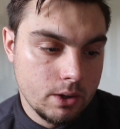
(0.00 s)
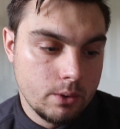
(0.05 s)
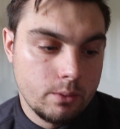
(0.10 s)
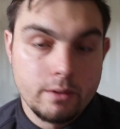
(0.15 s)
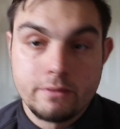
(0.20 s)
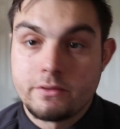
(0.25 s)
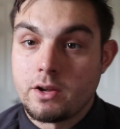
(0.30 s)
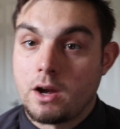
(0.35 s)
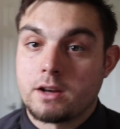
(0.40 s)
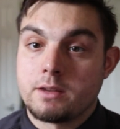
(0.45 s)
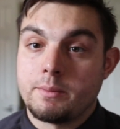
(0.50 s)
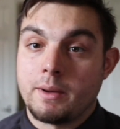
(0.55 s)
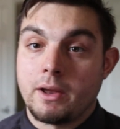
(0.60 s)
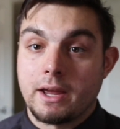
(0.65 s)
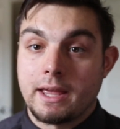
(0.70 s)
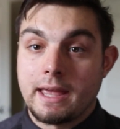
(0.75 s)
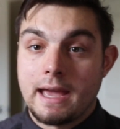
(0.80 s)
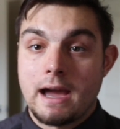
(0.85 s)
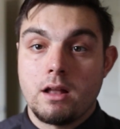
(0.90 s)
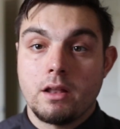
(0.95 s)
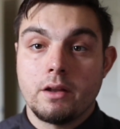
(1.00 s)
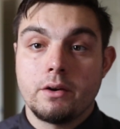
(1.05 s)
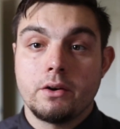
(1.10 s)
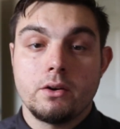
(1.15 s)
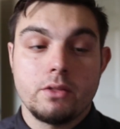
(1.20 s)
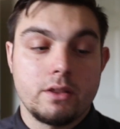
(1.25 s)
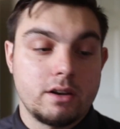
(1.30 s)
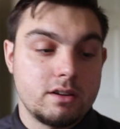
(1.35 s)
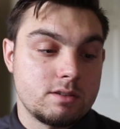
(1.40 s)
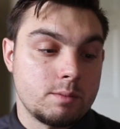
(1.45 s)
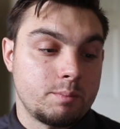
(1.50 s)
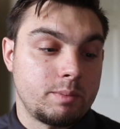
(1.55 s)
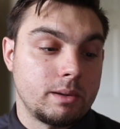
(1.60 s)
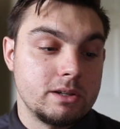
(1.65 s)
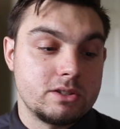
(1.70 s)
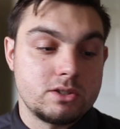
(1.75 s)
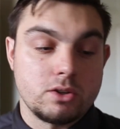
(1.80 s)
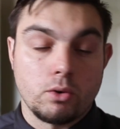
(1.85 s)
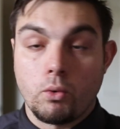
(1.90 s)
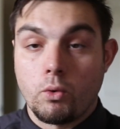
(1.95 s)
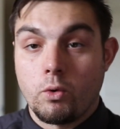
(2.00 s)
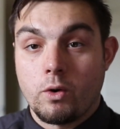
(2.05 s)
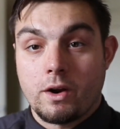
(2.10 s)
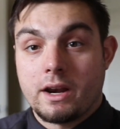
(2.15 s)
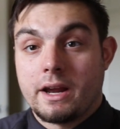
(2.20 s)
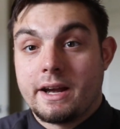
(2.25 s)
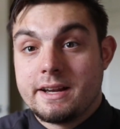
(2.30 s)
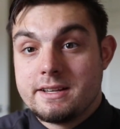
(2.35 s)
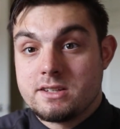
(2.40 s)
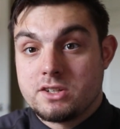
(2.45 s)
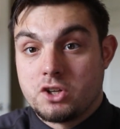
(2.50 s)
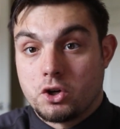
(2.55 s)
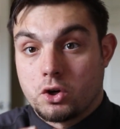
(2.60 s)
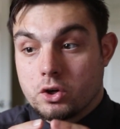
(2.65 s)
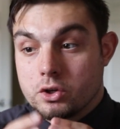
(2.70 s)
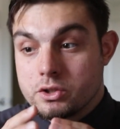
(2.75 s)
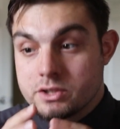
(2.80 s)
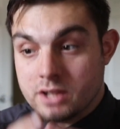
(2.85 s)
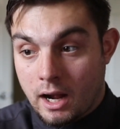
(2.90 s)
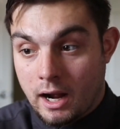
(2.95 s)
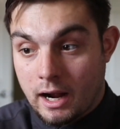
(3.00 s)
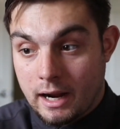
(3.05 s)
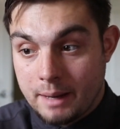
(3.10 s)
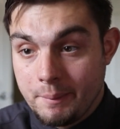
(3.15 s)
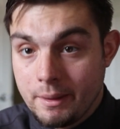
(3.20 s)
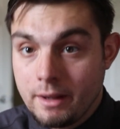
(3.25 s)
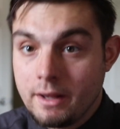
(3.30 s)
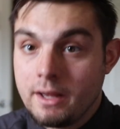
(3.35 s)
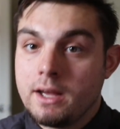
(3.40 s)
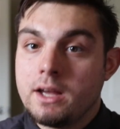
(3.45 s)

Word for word: We've talked about a calendar, that it's a place to organize your time.